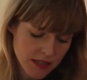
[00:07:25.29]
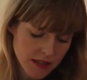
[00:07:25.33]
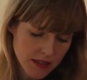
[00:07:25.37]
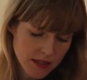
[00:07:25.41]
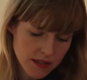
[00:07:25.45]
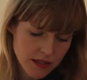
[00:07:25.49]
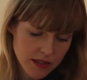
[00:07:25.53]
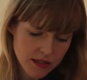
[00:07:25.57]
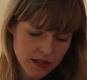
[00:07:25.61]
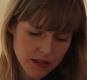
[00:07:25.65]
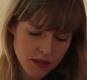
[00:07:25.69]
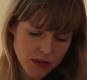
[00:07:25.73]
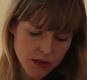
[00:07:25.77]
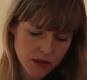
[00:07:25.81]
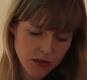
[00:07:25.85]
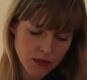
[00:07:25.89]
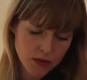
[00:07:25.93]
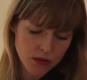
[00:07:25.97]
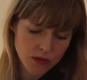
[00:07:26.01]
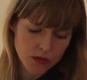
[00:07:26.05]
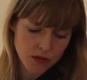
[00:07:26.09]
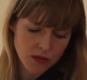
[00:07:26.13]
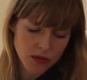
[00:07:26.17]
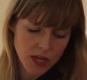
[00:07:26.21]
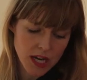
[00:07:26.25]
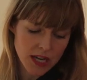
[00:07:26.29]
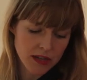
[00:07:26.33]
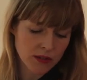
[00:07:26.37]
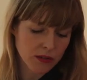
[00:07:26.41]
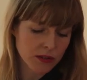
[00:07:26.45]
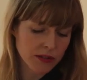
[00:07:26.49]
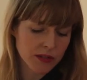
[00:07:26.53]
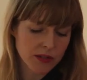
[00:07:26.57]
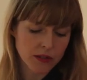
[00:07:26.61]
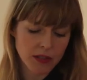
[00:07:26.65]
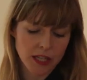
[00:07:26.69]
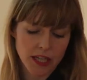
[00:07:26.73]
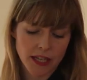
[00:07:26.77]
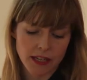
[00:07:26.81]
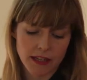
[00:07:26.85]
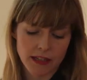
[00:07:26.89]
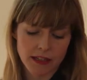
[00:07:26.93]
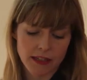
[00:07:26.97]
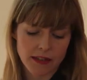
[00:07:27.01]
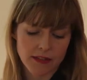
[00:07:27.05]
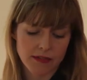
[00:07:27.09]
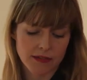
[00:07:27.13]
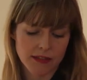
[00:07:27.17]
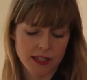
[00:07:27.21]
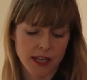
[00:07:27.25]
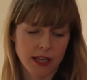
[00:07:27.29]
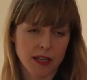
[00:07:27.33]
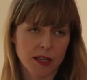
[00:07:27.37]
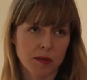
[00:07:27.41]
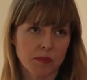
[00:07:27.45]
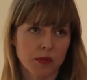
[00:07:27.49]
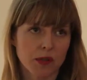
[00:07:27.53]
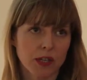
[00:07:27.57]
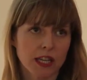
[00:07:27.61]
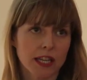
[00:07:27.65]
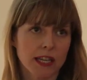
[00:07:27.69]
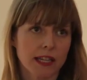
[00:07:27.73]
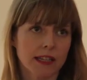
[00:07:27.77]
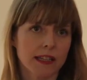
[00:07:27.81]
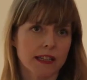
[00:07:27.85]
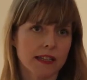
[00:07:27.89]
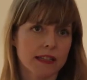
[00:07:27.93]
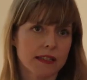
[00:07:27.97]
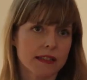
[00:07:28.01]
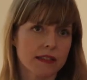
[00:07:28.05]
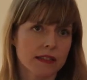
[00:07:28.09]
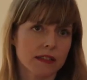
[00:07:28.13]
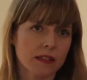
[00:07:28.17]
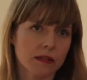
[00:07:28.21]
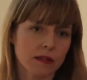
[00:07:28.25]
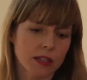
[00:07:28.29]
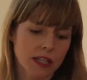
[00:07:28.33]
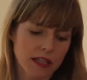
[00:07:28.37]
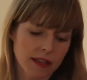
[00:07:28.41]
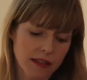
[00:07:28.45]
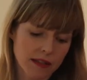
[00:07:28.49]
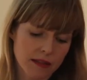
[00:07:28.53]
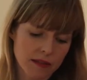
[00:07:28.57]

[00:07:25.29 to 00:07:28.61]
So, and also, yeah, if Tyler Brûlé isn't doing it,